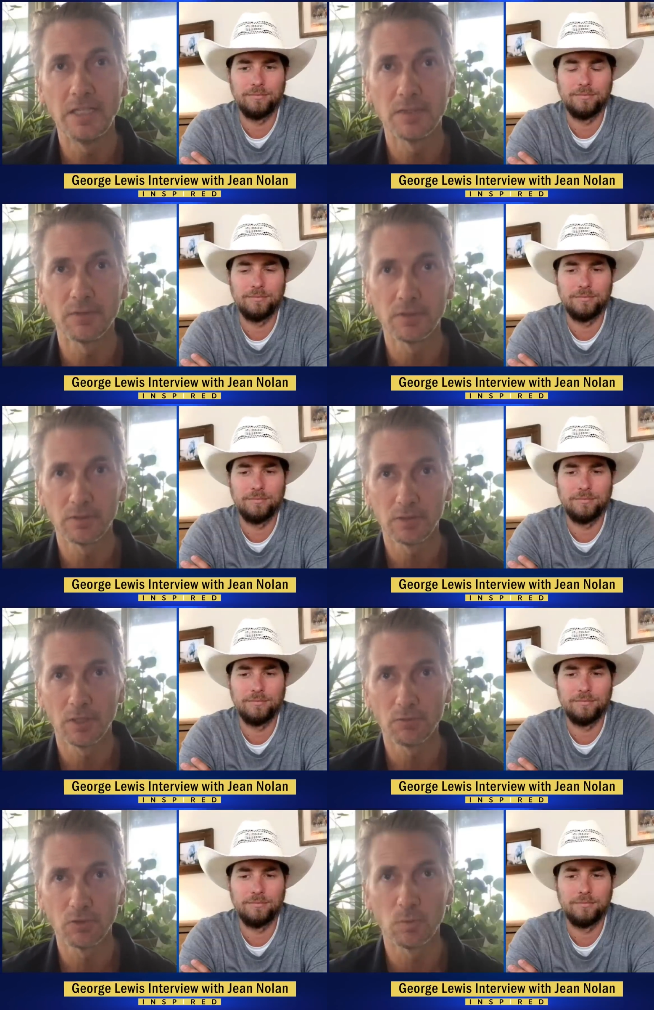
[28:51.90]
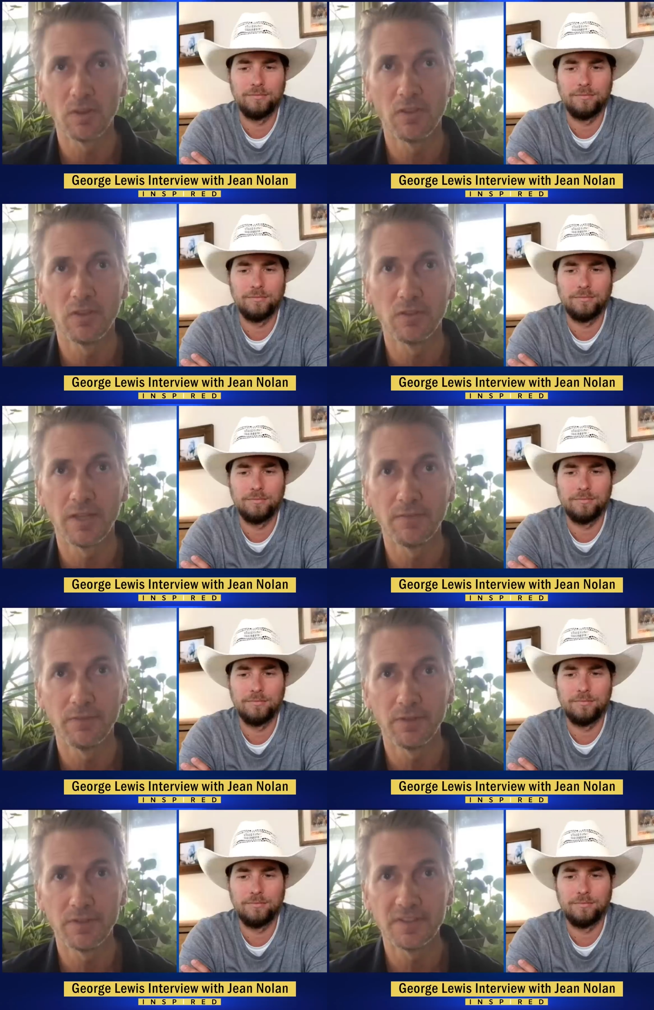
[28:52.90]
Speaker 1: different cultures within the seven,
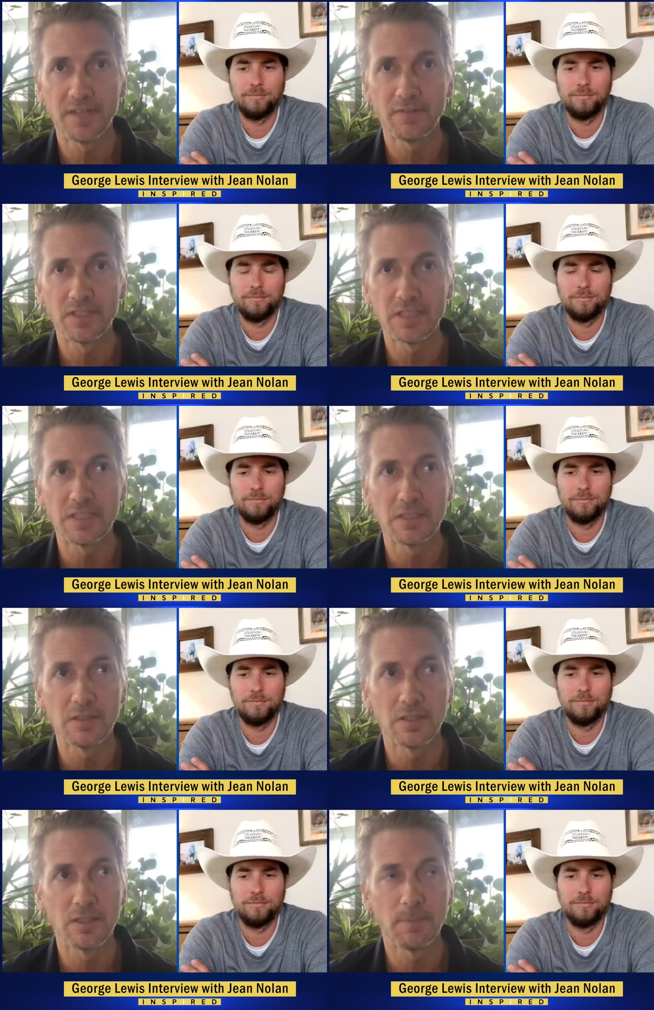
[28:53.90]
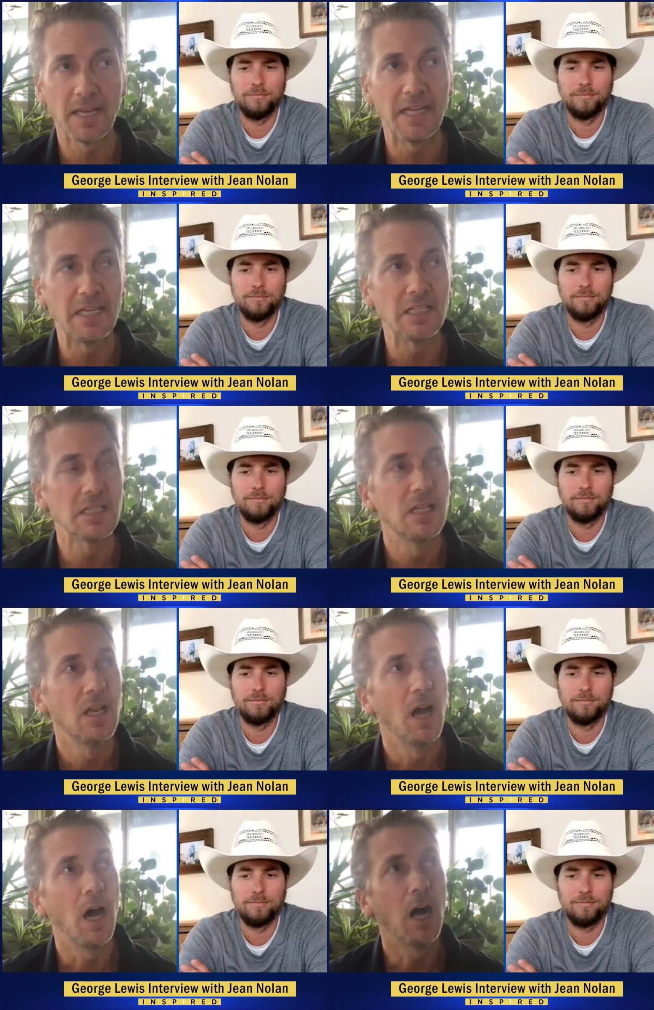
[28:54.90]
the seven sisters and the Pleiades,
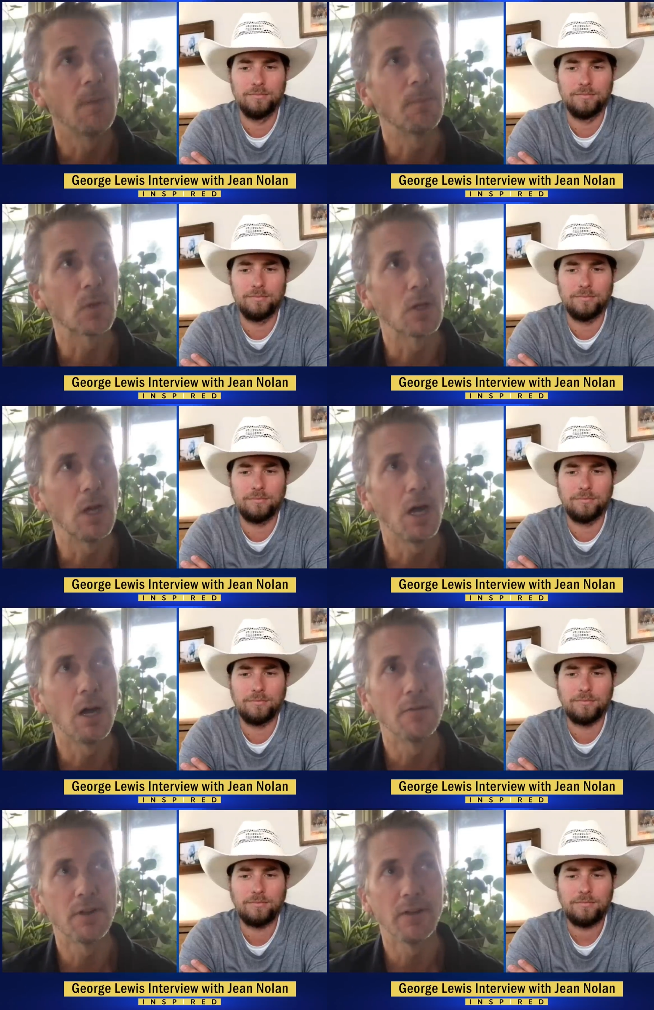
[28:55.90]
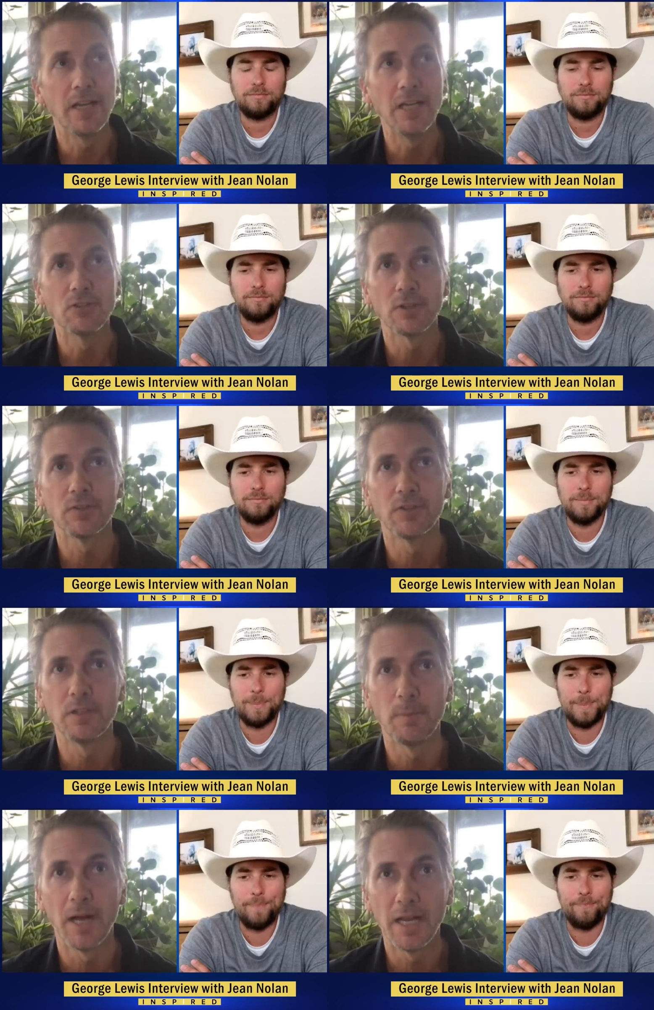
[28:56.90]
um, are very
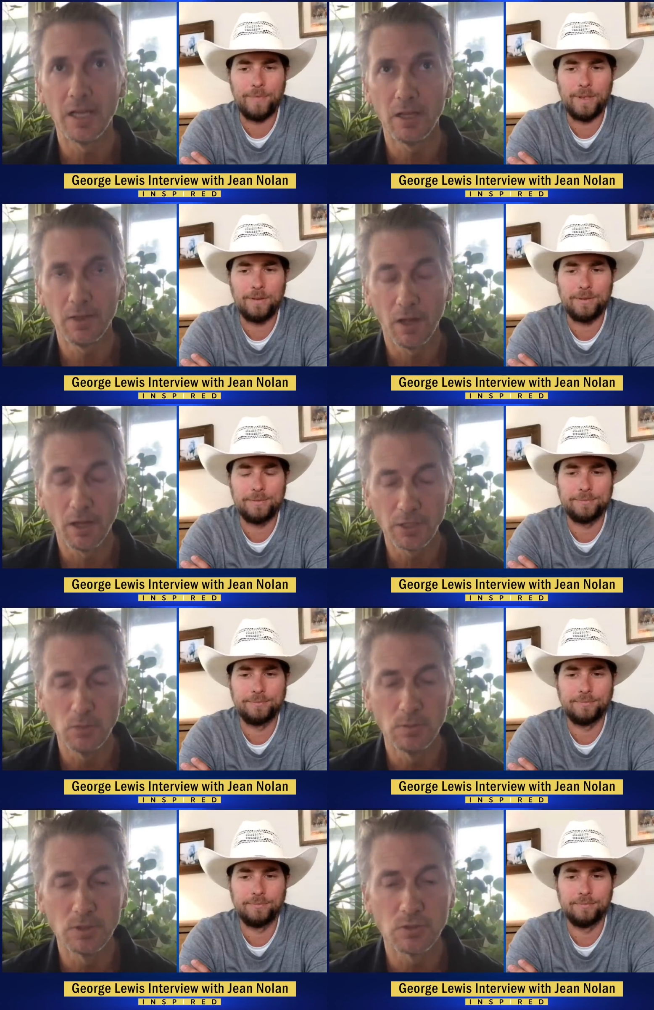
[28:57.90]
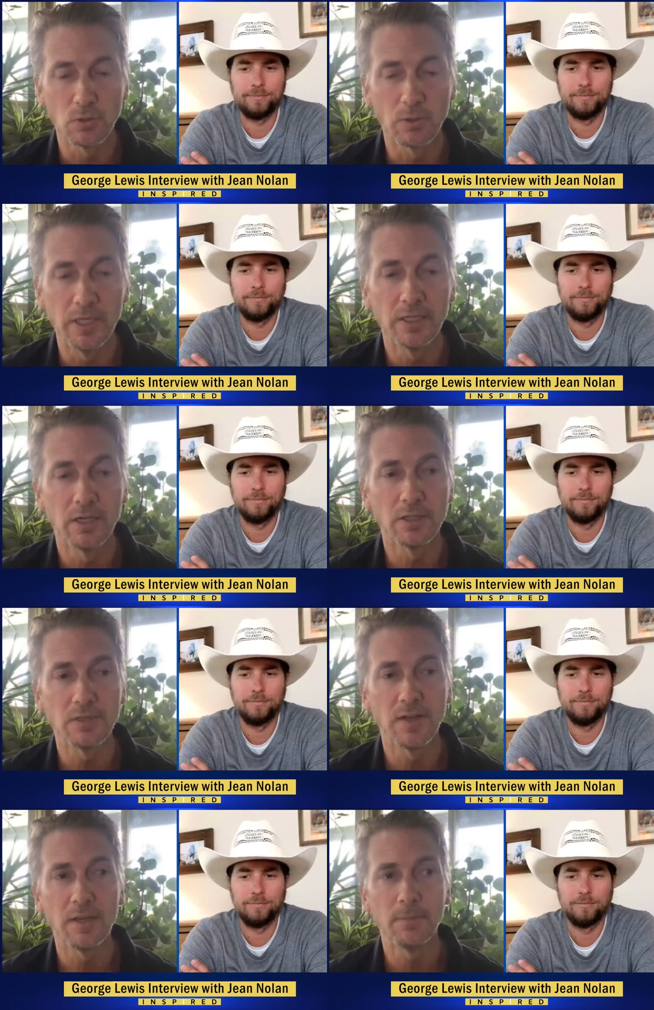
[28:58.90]
interested by our human story and our
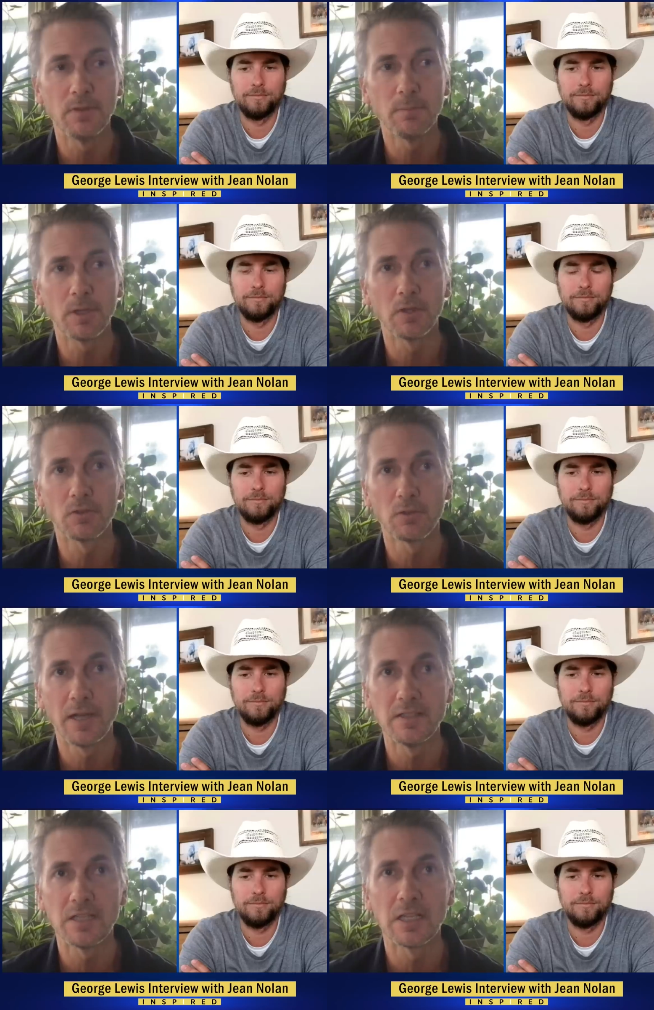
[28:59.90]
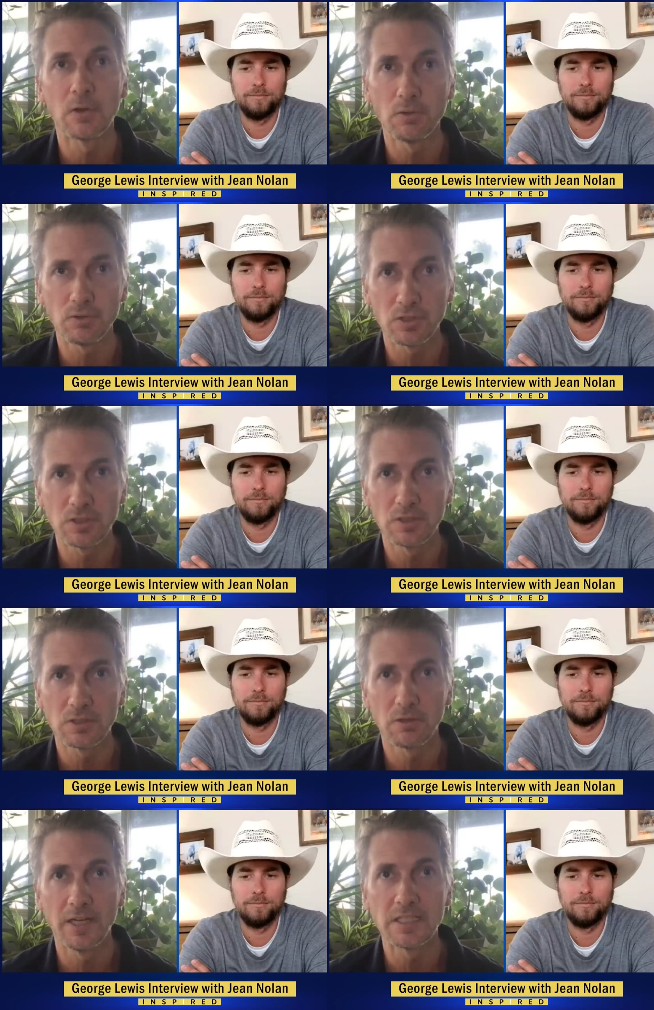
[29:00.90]
development, because Christed consciousness,
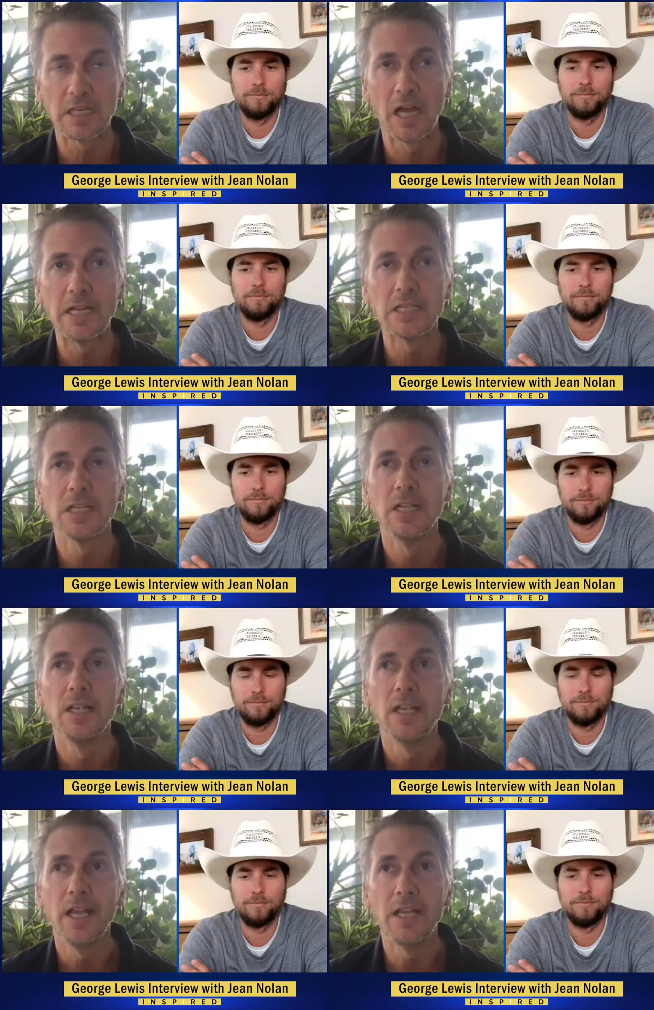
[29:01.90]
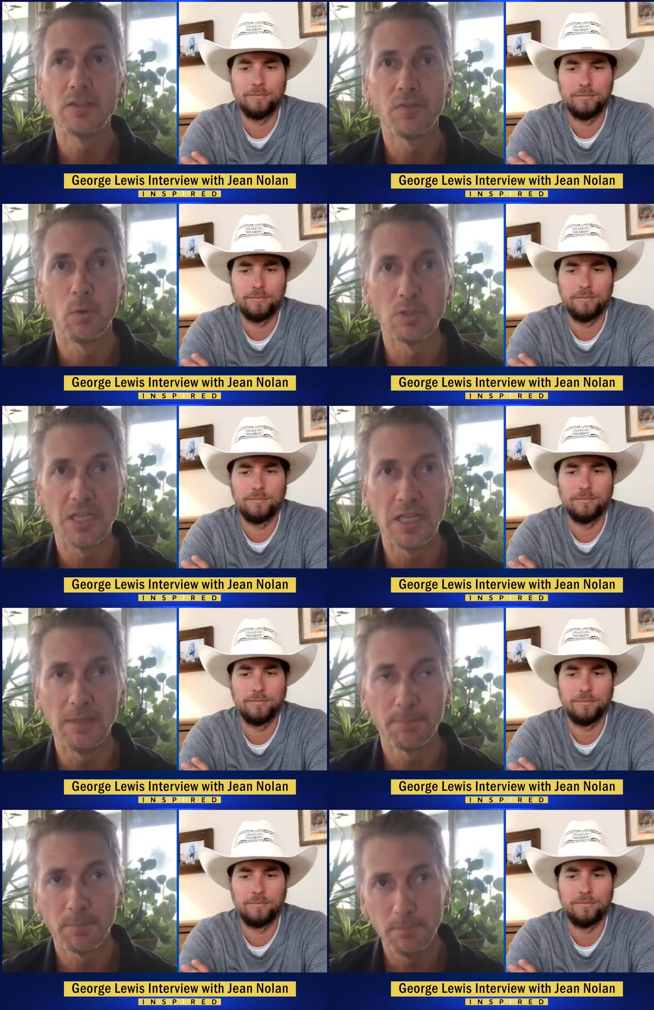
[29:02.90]
Christ light, is four D.
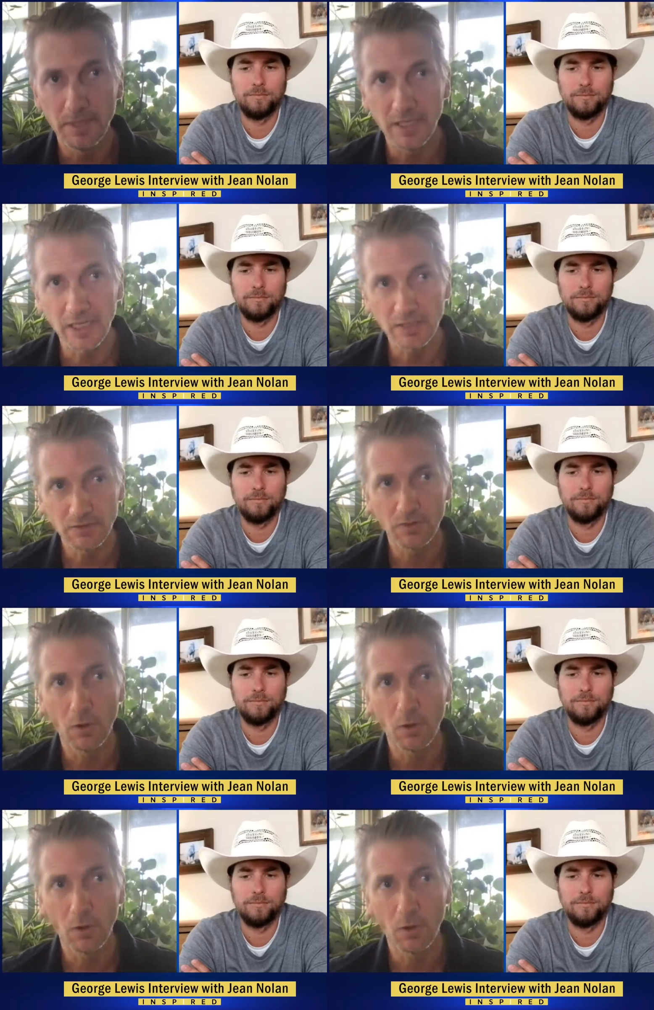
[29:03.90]
Meaning it's